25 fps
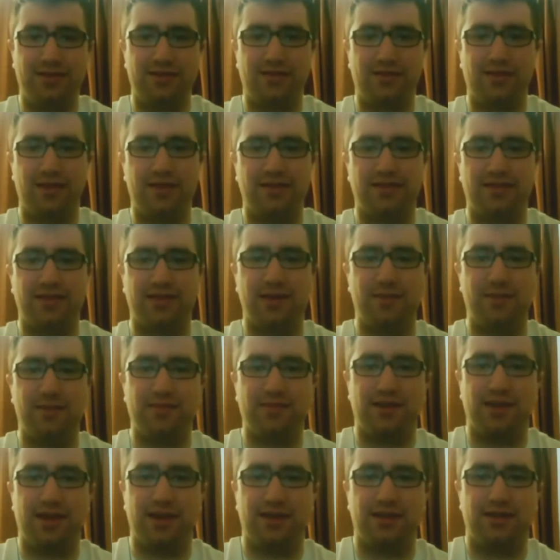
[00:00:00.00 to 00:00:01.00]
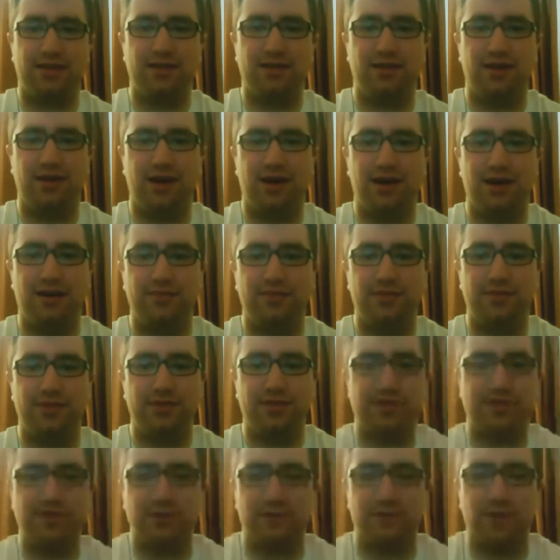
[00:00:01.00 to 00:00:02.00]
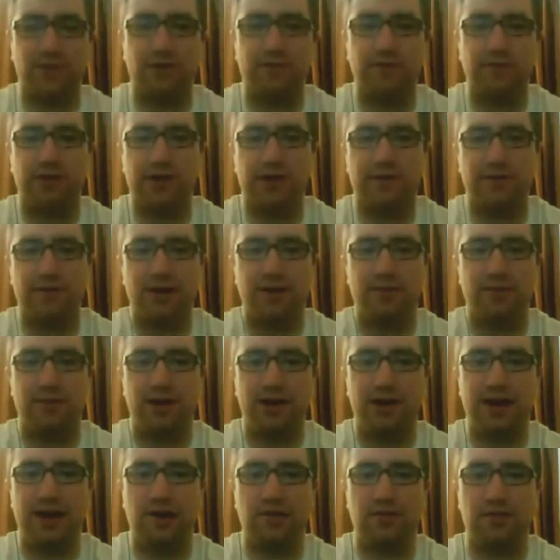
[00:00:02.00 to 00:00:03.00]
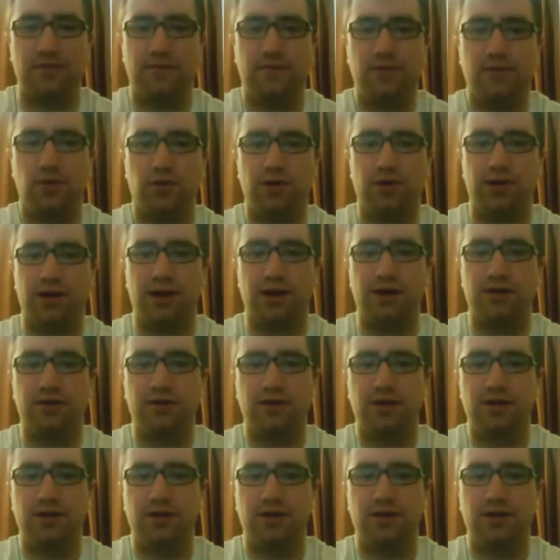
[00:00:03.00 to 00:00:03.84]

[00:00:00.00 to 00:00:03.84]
It seems like the front runner for him right now is Florida.